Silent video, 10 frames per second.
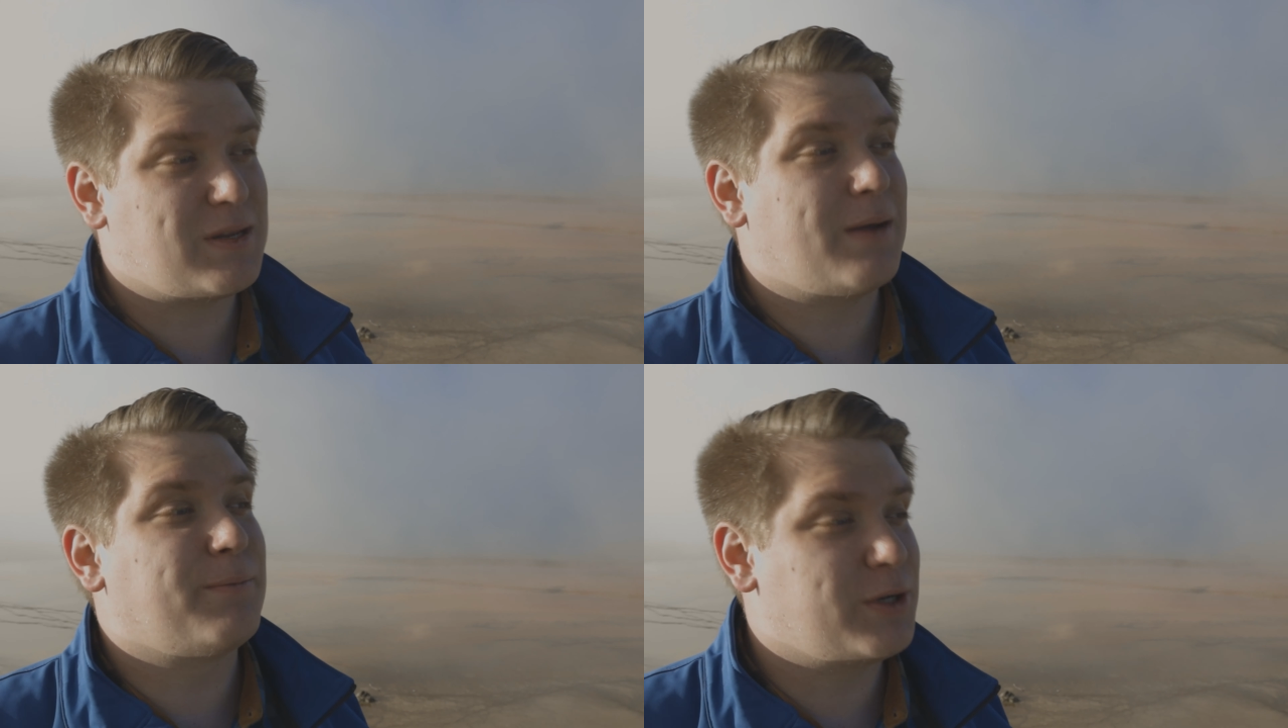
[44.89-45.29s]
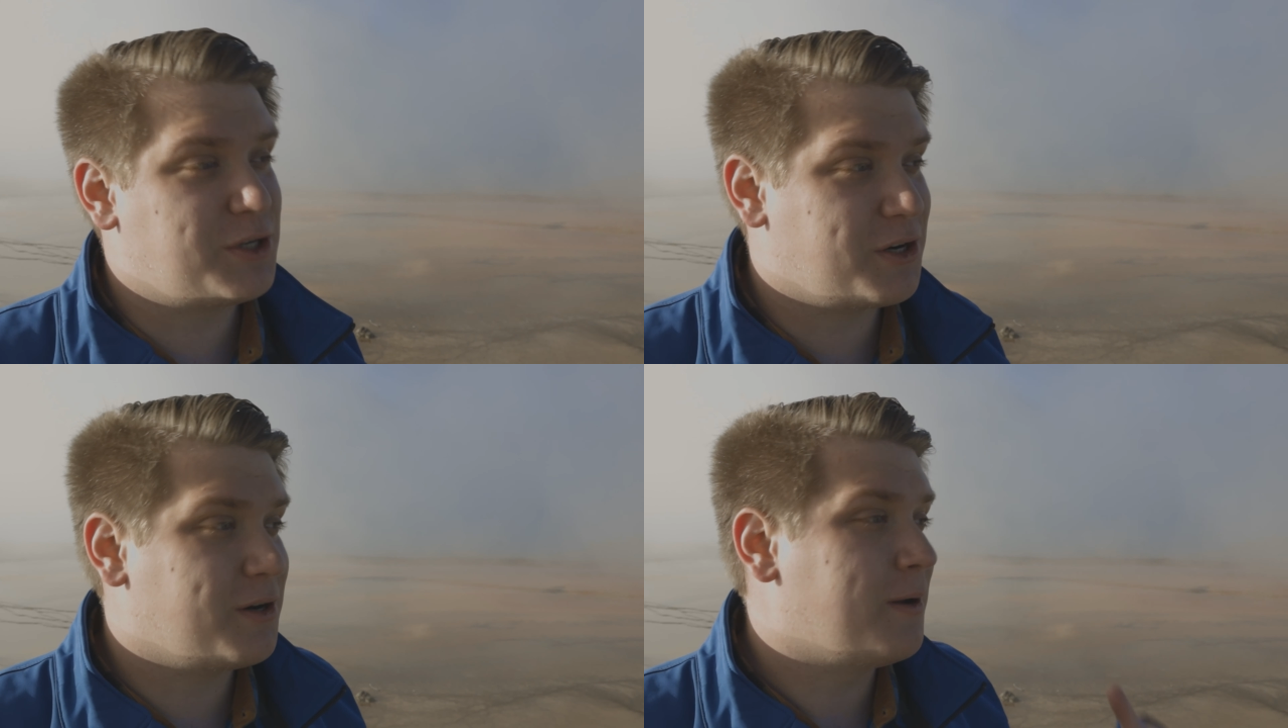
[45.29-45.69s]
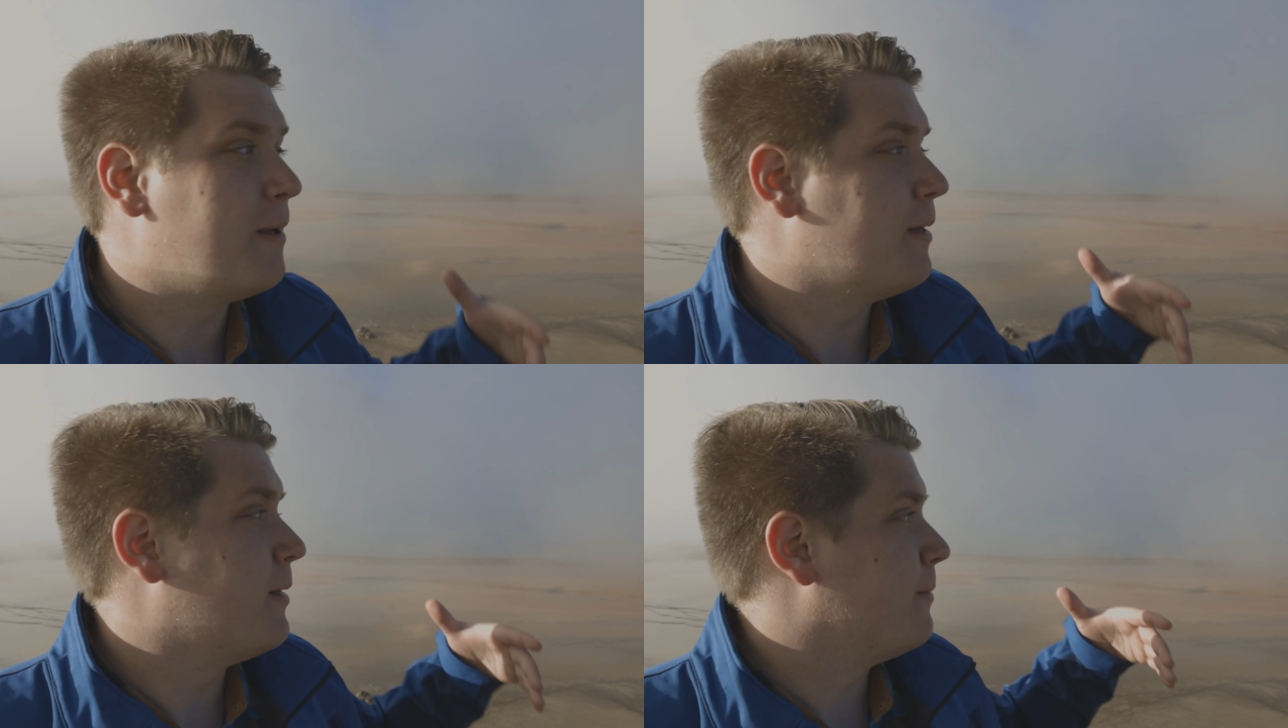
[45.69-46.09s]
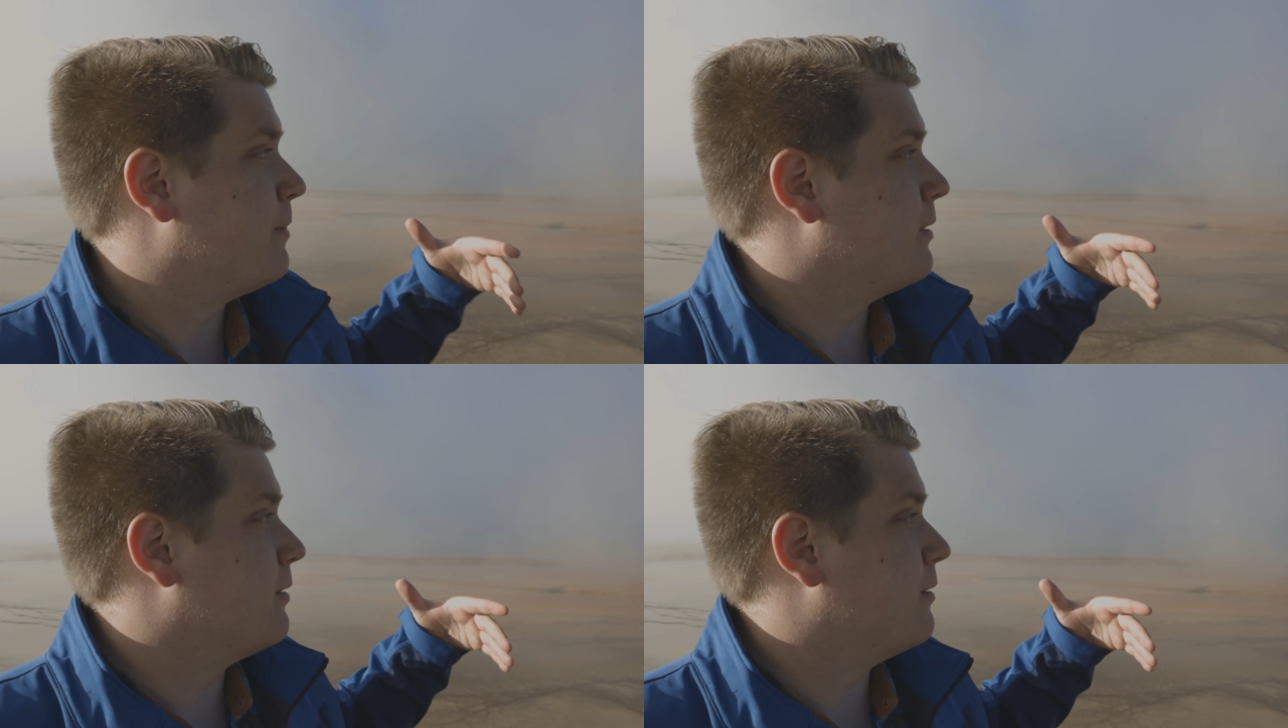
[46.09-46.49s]
temperature,
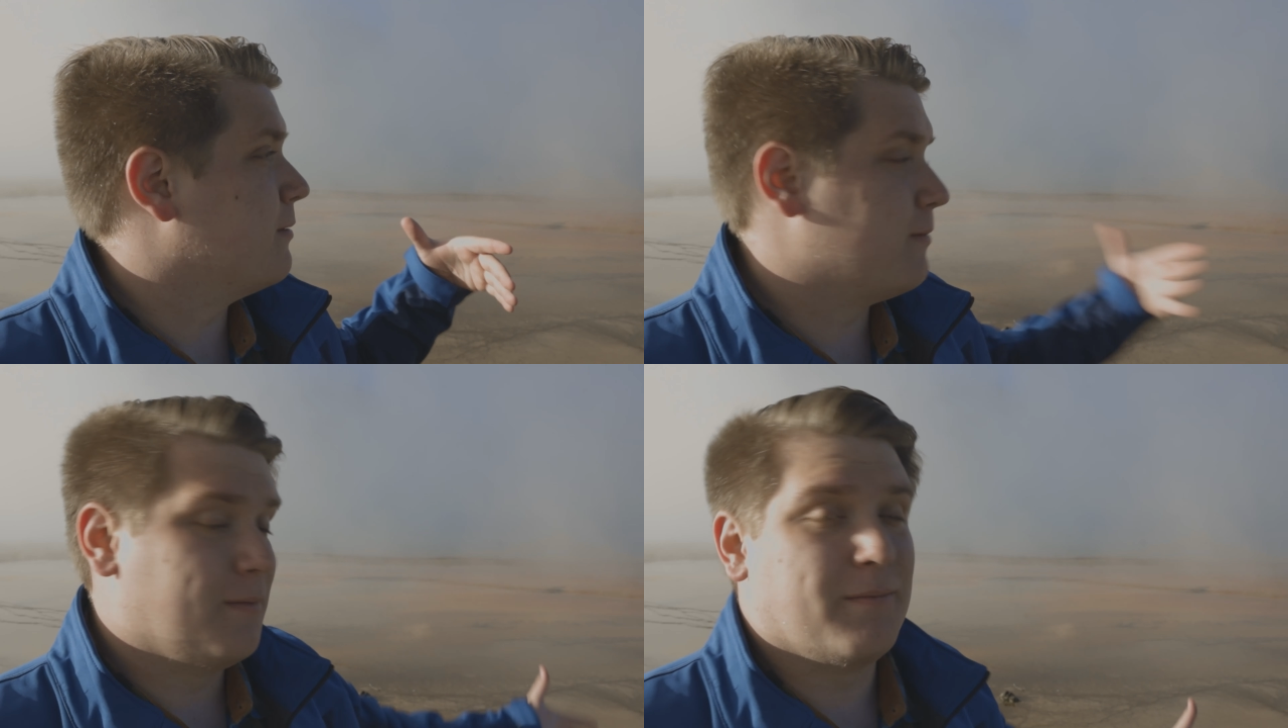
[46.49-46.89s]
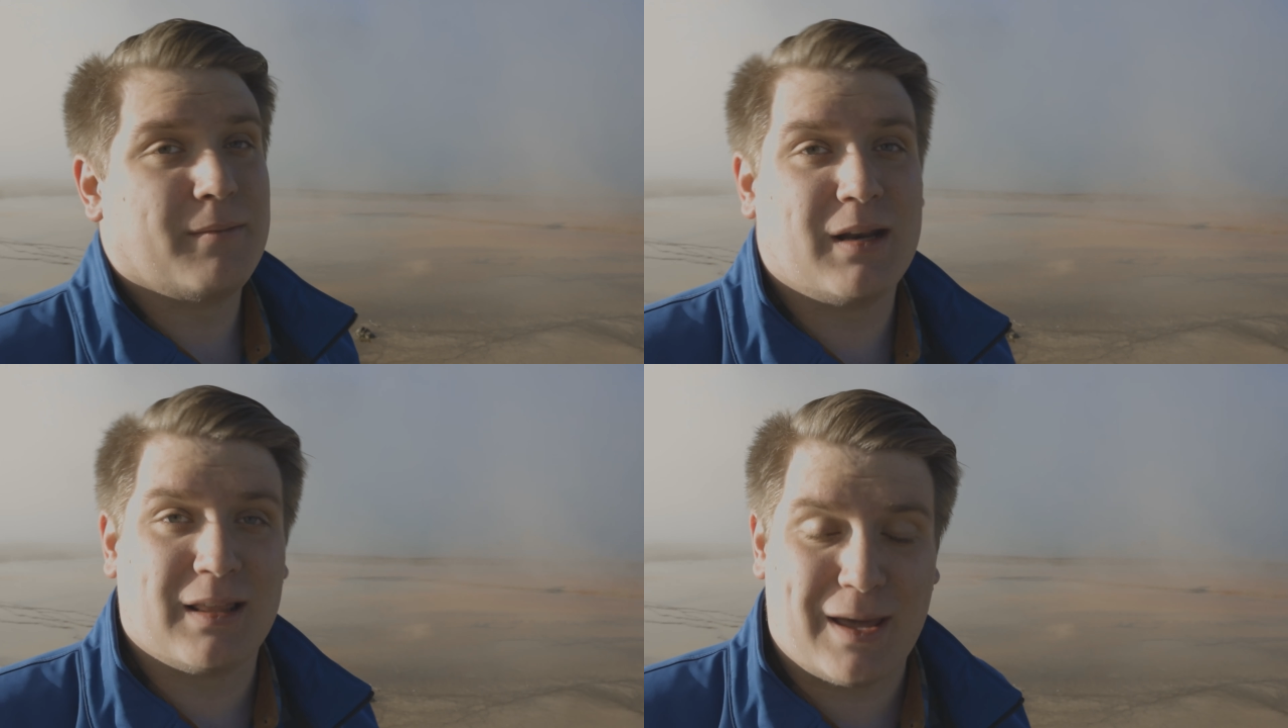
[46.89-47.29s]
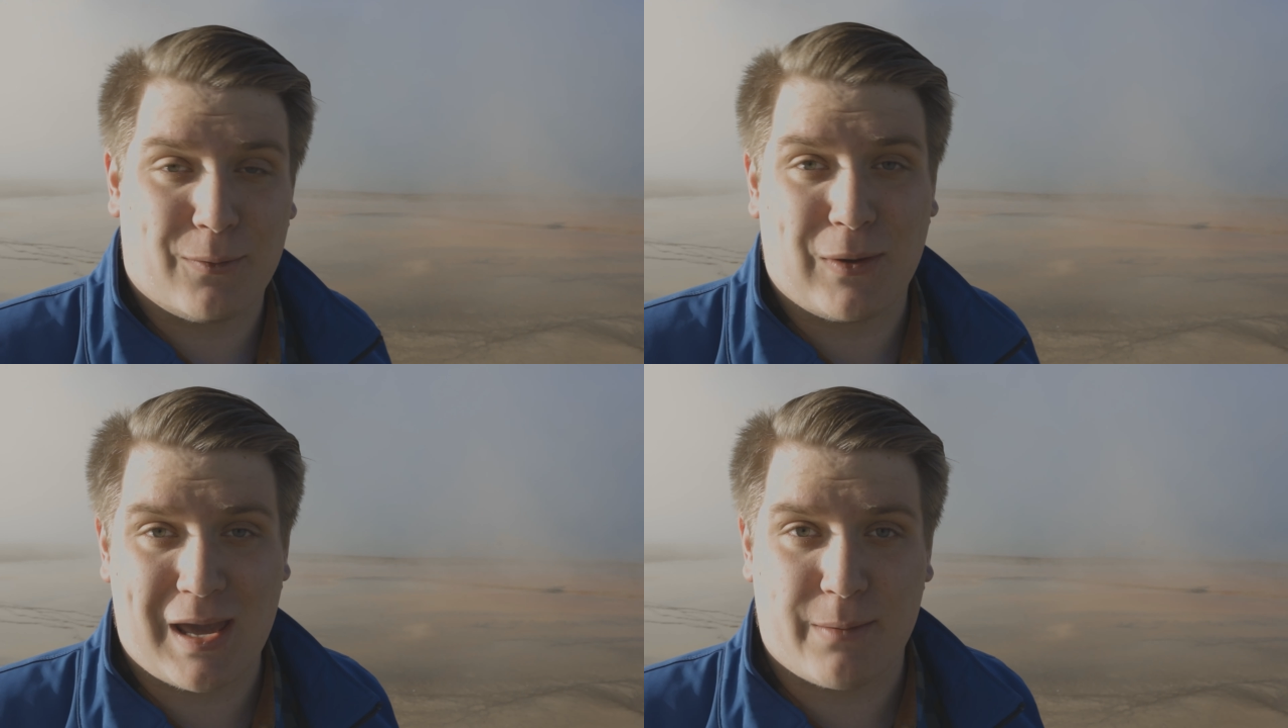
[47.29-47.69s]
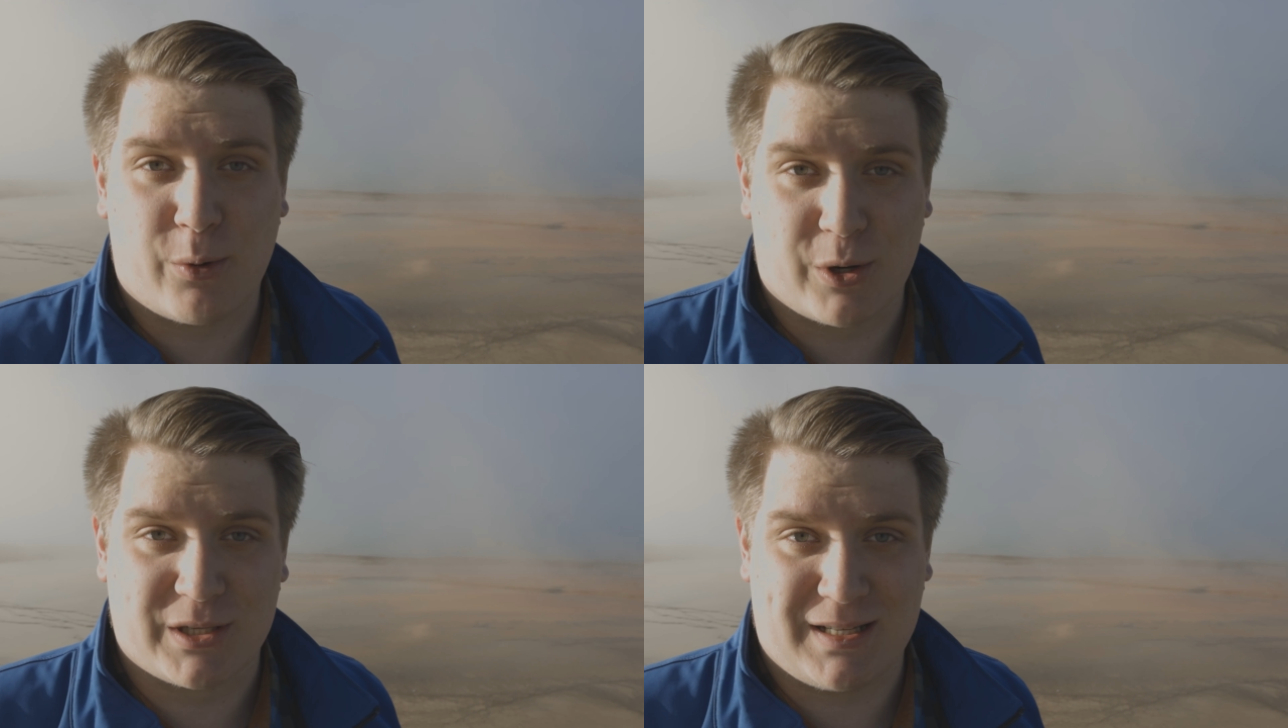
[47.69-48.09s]
meaning that we get
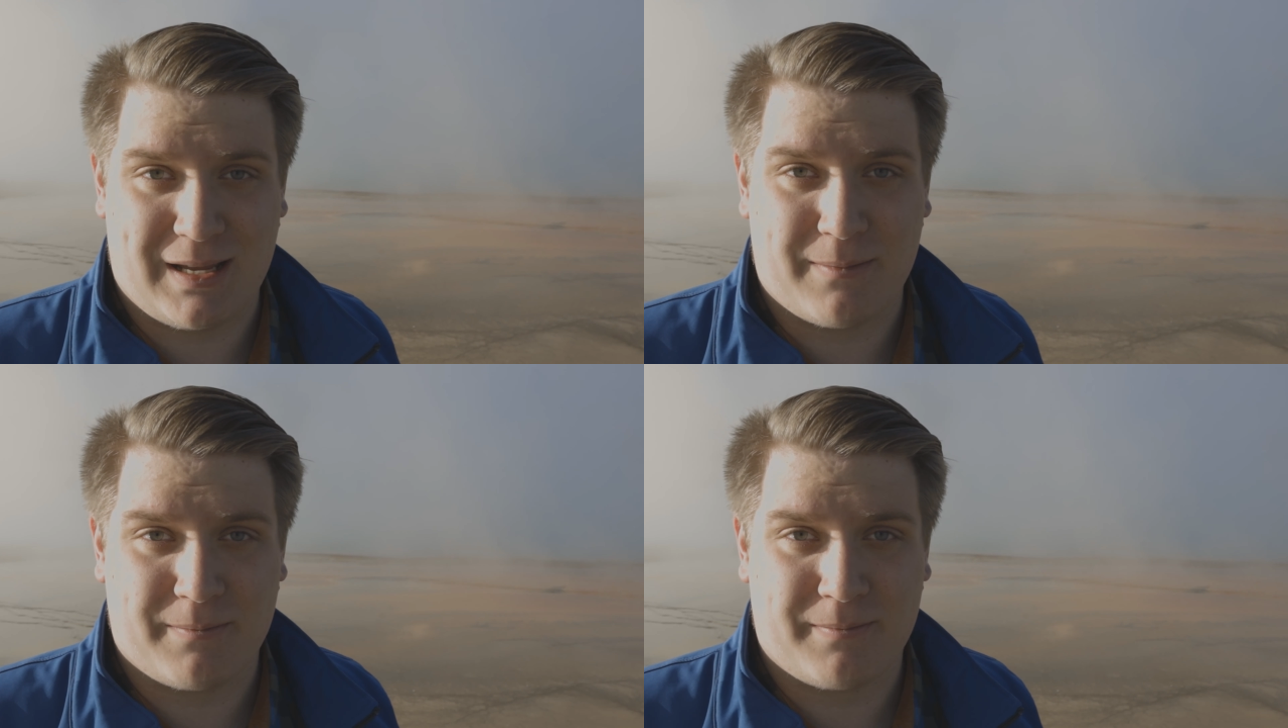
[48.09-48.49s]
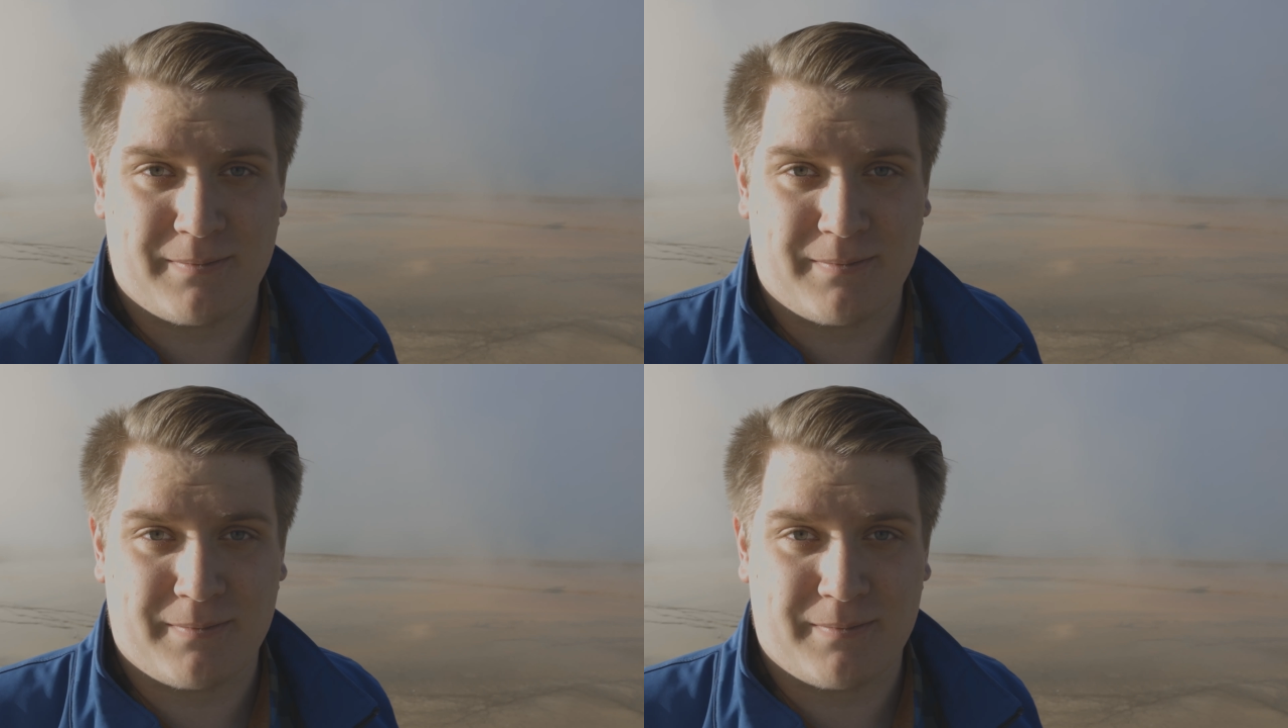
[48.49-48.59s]
more steam.